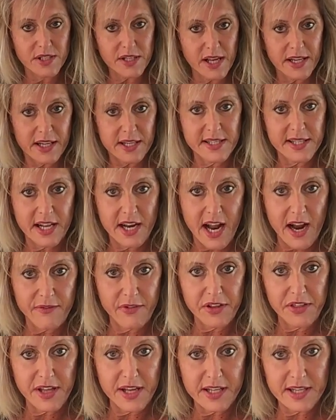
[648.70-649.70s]
Like I said,
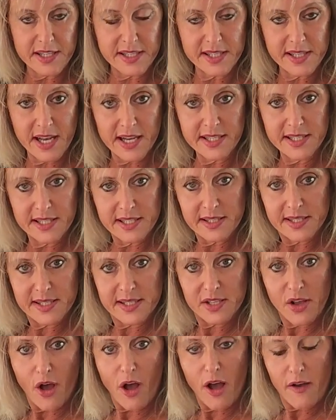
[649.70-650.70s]
everything is nice and
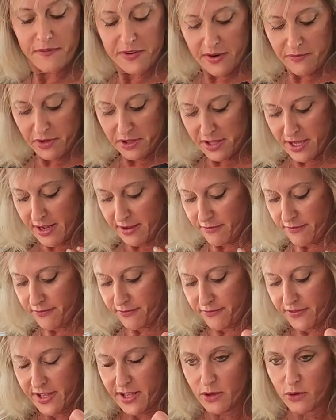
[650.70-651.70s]
soft. Everything
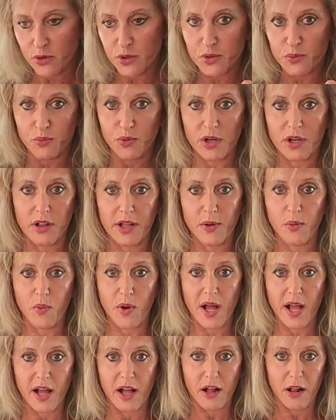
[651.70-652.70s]
feels really
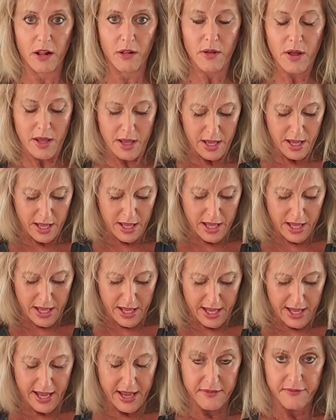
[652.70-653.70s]
well.
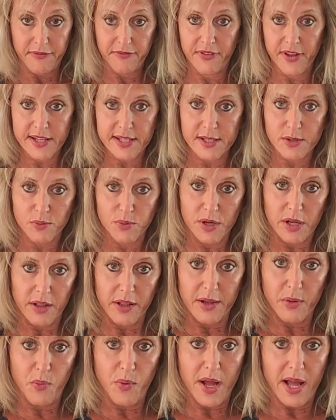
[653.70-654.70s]
It fits
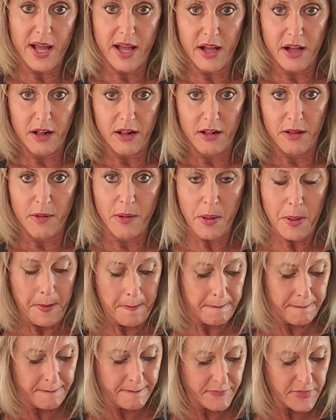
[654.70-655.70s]
really well.
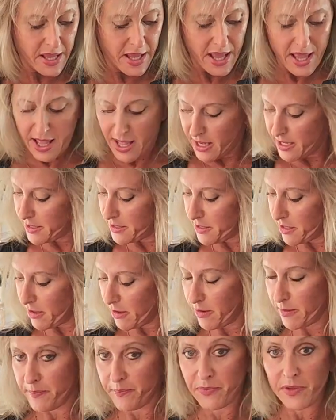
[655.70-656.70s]
And
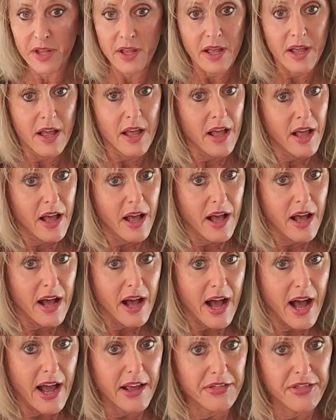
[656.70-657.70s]

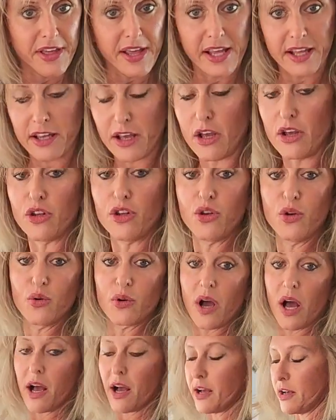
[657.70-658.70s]
I think you
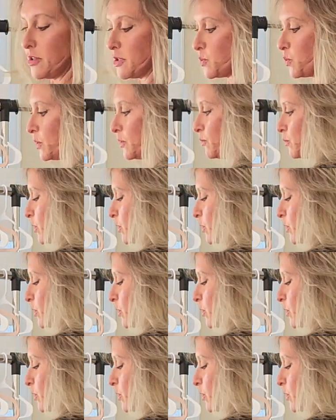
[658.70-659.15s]
guys would